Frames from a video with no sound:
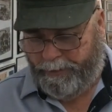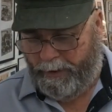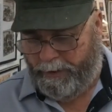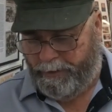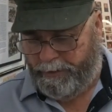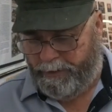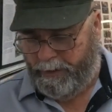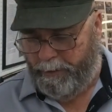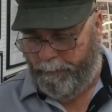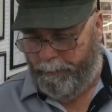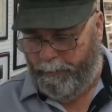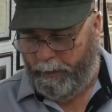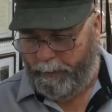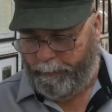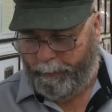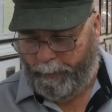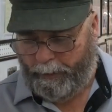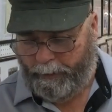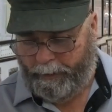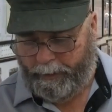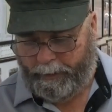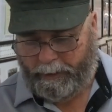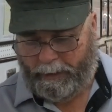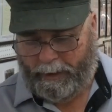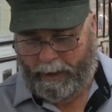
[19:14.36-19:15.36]
says in the book
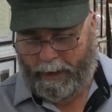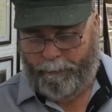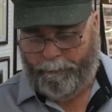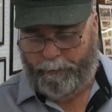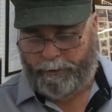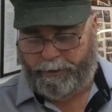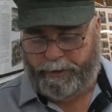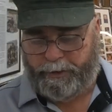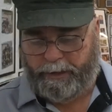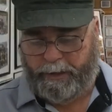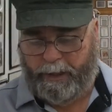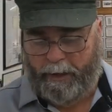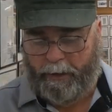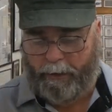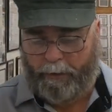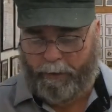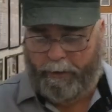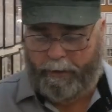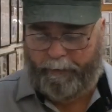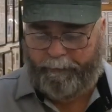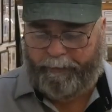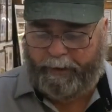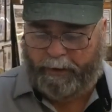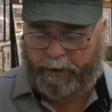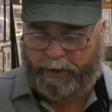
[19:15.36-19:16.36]
Perry Cline was
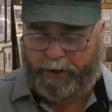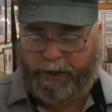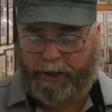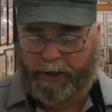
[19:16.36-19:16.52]
scared of his